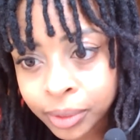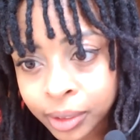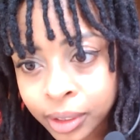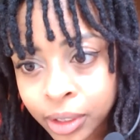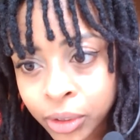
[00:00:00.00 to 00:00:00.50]

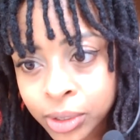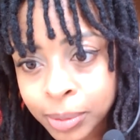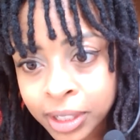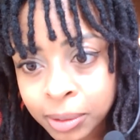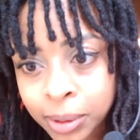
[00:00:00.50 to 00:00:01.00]

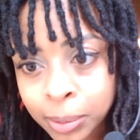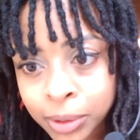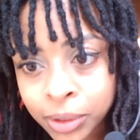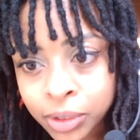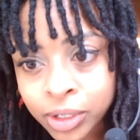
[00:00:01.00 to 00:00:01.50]
Close-minded people
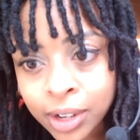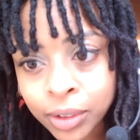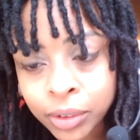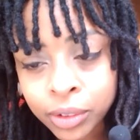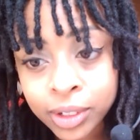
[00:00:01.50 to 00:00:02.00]
don't travel
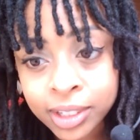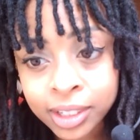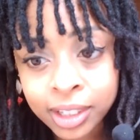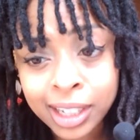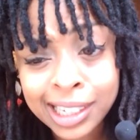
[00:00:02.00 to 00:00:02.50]
for a reason.
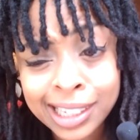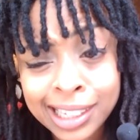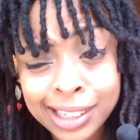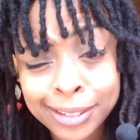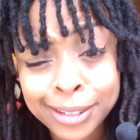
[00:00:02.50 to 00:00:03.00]
I
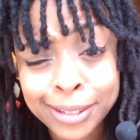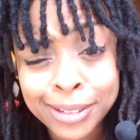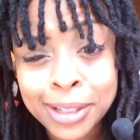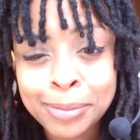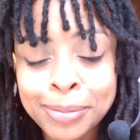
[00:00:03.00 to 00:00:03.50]
don't know.
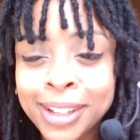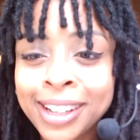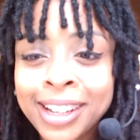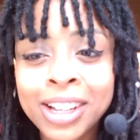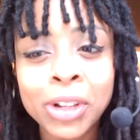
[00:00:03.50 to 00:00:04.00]
Some
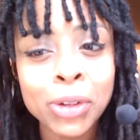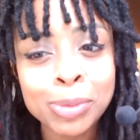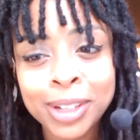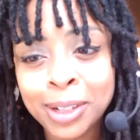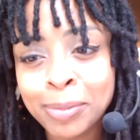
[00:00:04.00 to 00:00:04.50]

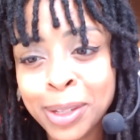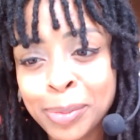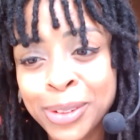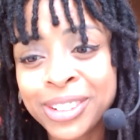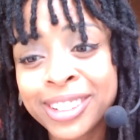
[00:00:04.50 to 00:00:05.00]
close-minded
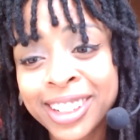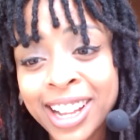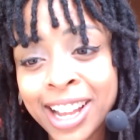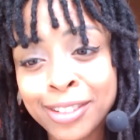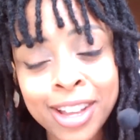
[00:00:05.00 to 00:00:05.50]
people,
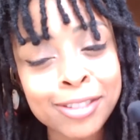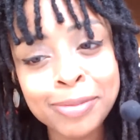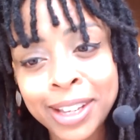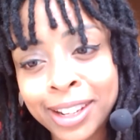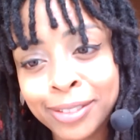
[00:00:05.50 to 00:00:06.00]
I've
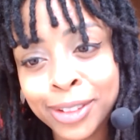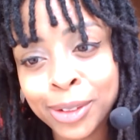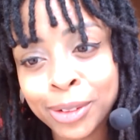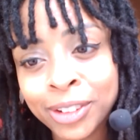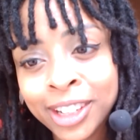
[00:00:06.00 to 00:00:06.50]
met a
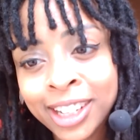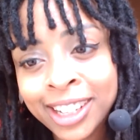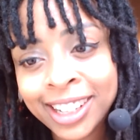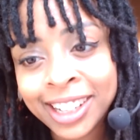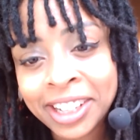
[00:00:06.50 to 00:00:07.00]
few,
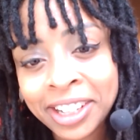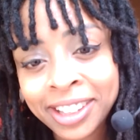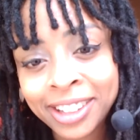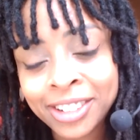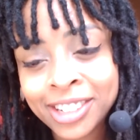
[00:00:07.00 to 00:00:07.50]
and
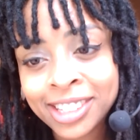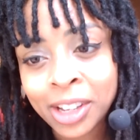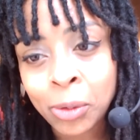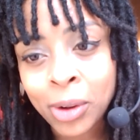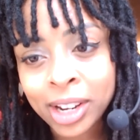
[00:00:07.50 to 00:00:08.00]
they're just
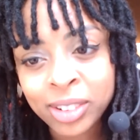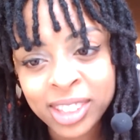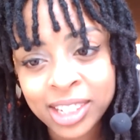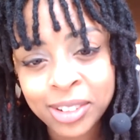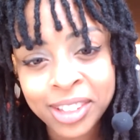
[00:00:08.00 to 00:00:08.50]
like, why don't
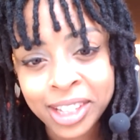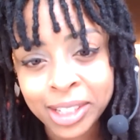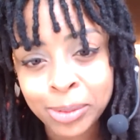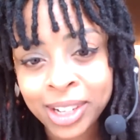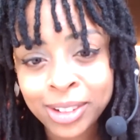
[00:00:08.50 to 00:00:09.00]
they do this?
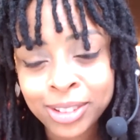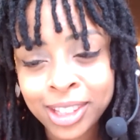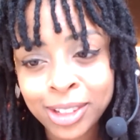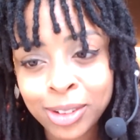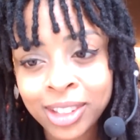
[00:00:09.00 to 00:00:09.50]
Why don't
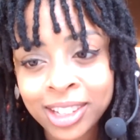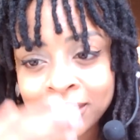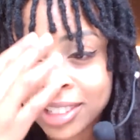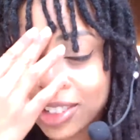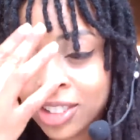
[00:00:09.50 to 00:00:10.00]
they do this?
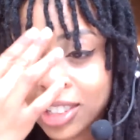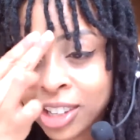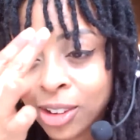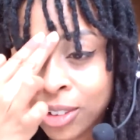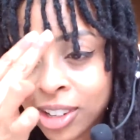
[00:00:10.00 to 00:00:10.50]
It's just like
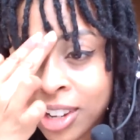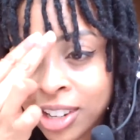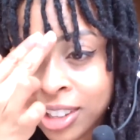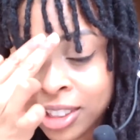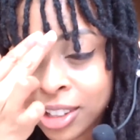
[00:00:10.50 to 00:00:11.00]
you're not
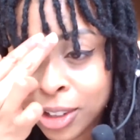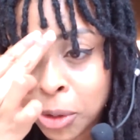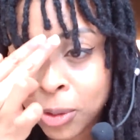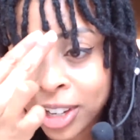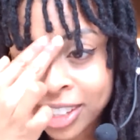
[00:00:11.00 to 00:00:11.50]
in the
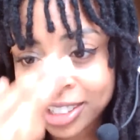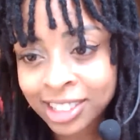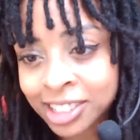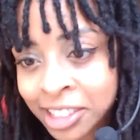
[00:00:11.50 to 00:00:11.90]
U.S.